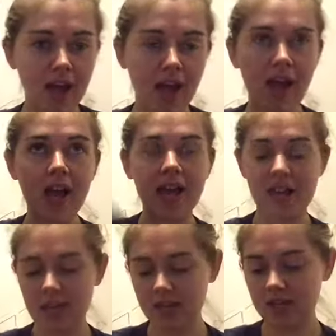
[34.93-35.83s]

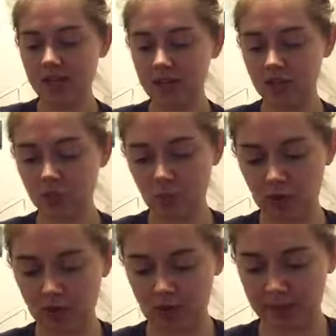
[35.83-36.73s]
I just want
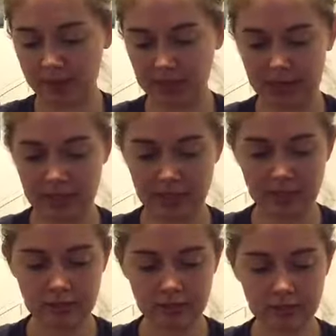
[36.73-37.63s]
to talk about like,
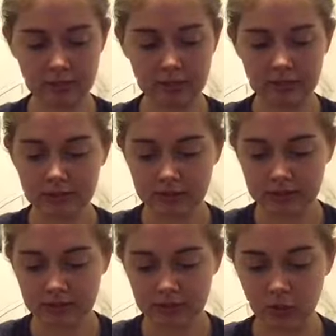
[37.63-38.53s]

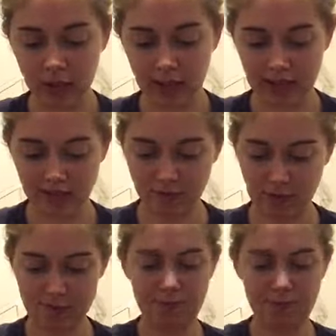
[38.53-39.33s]
so I have not